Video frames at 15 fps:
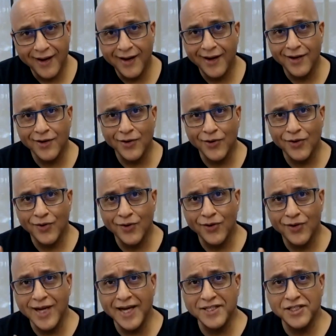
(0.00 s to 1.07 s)
your
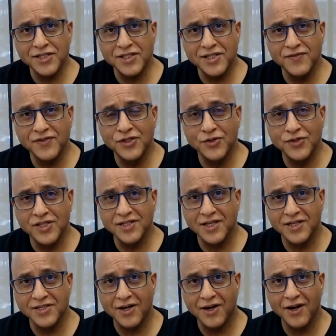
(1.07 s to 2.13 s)
digestive juices
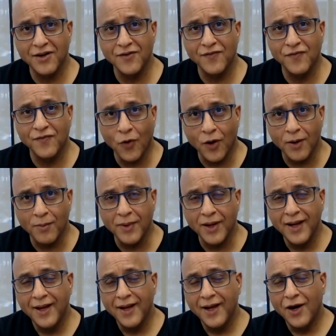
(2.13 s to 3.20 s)
are starting to form.
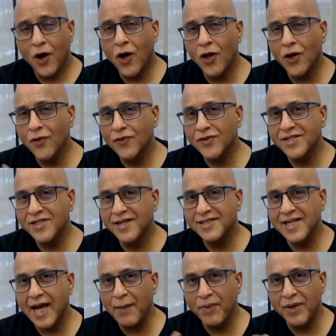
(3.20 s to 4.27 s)
All of those things
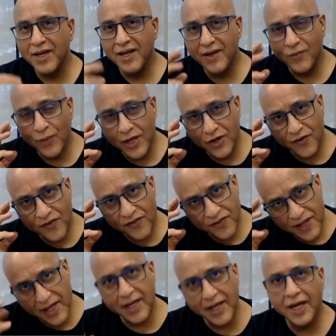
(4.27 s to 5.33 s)
happen when you're
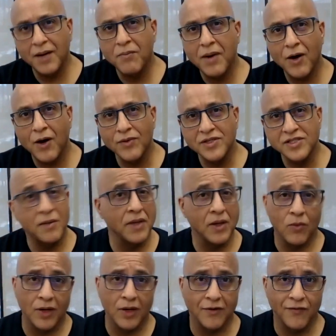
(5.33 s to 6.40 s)
thinking about something
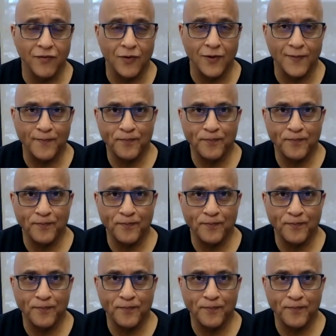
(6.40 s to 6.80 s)
wonderful.